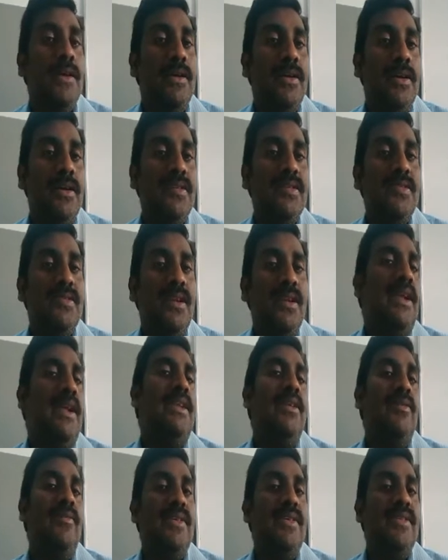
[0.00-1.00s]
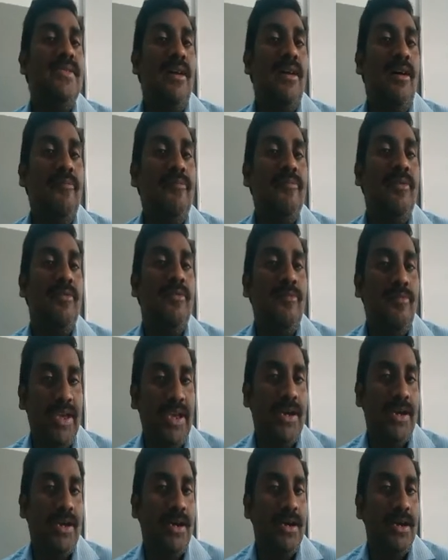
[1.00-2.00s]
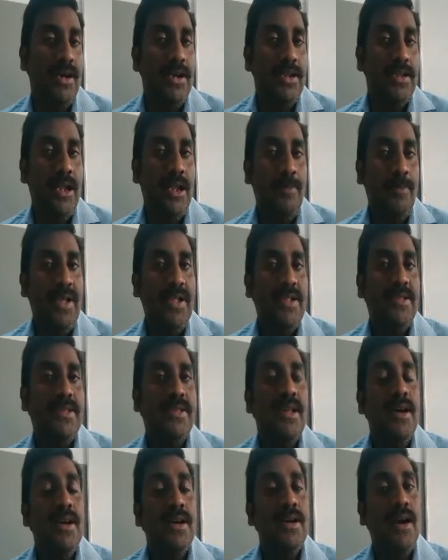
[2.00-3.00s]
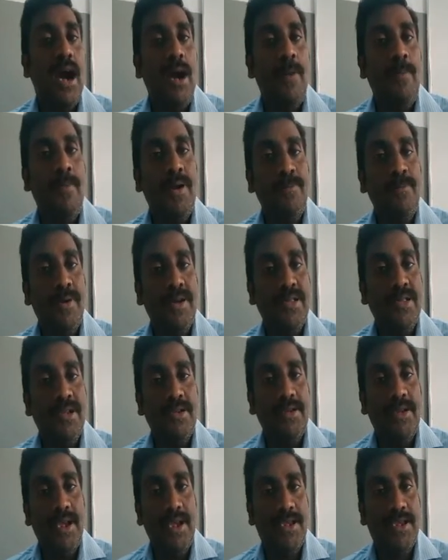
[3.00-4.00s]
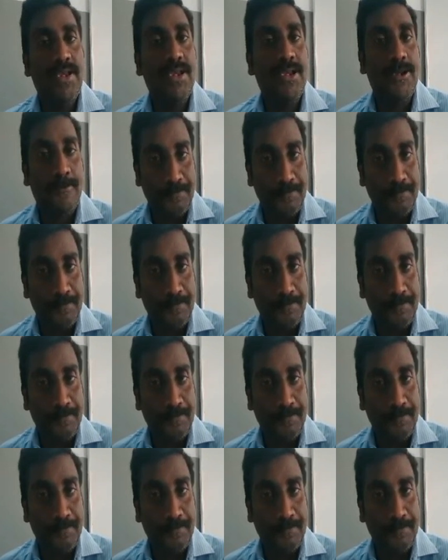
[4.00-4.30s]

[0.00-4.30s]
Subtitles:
It is relatively soft, weak. That means carbon percentage,